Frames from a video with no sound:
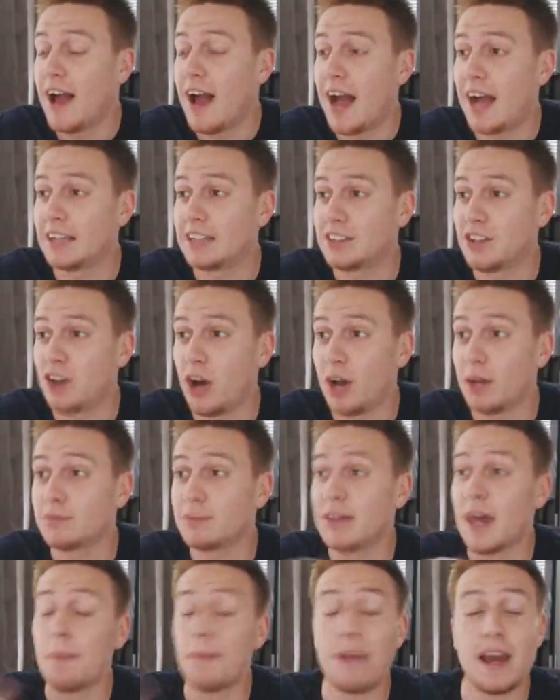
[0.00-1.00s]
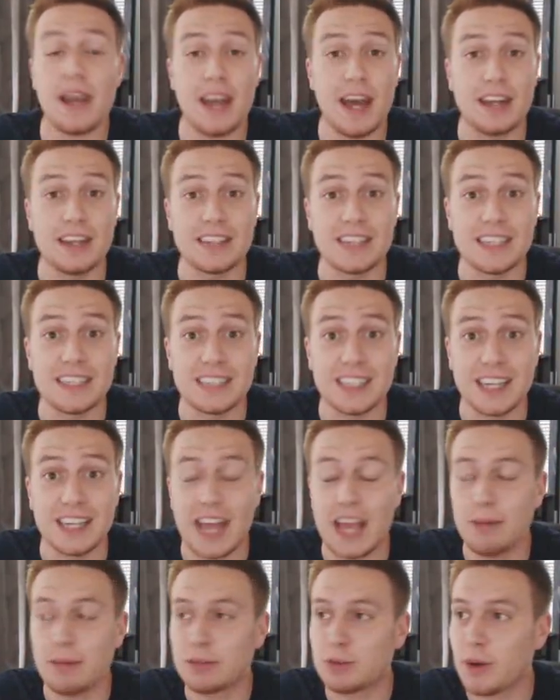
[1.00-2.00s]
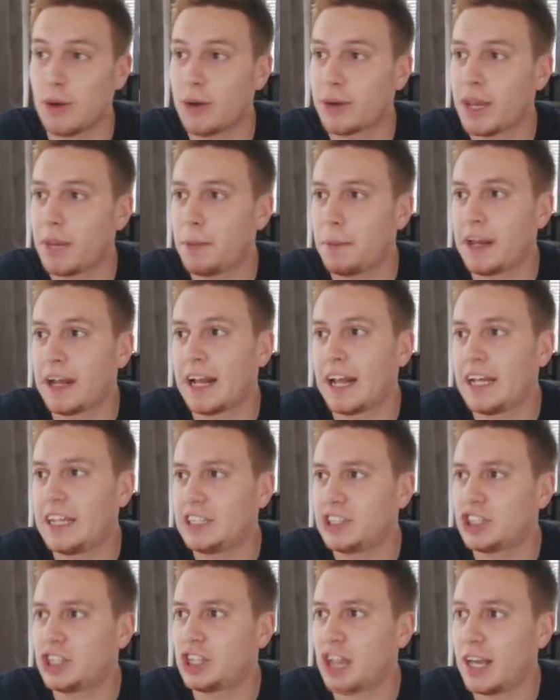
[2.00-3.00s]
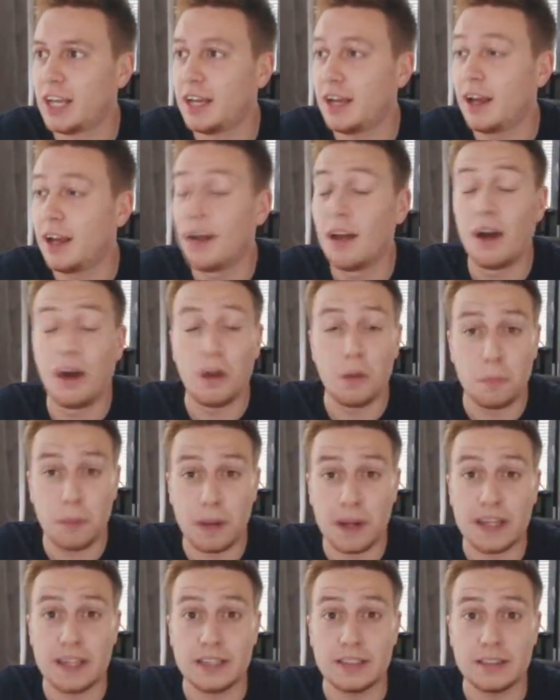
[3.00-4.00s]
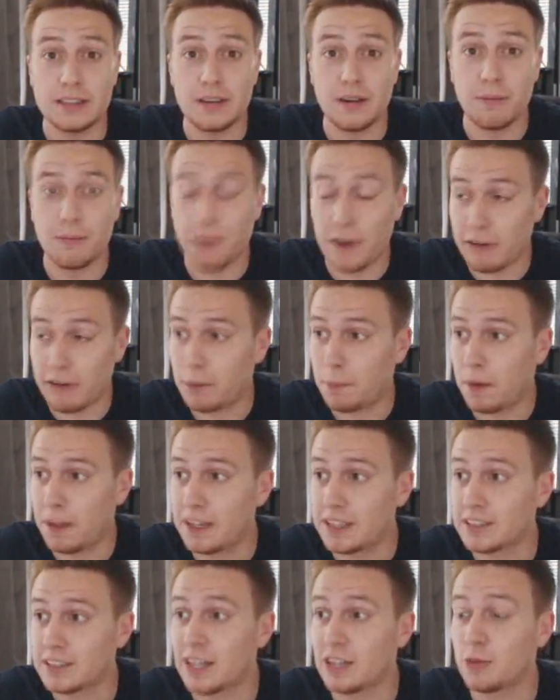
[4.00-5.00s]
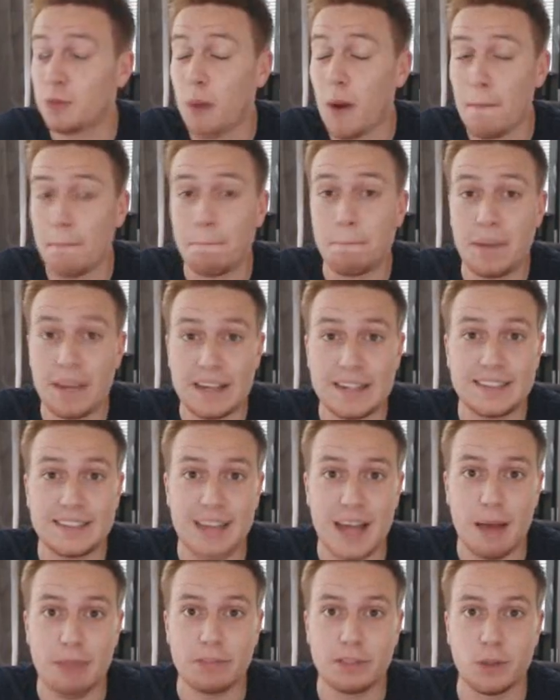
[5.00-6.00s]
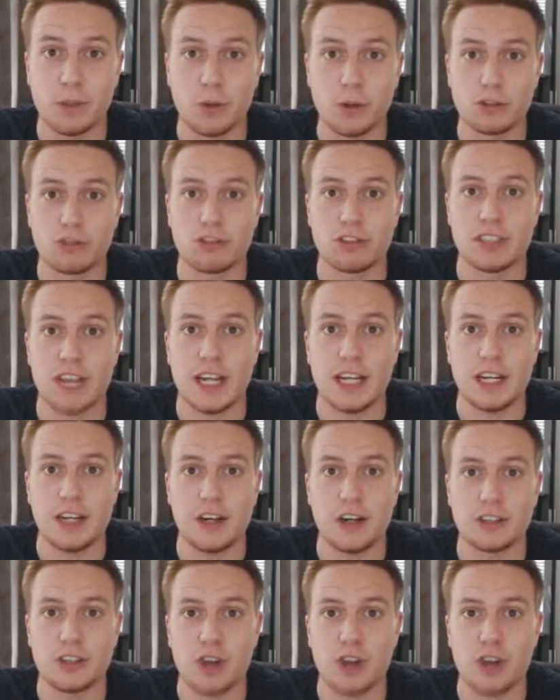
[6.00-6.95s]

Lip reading: at times. That man had a decent game as well, keeping a clean sheet. I'm pleased. I'm very pleased. That is one big step towards retaining our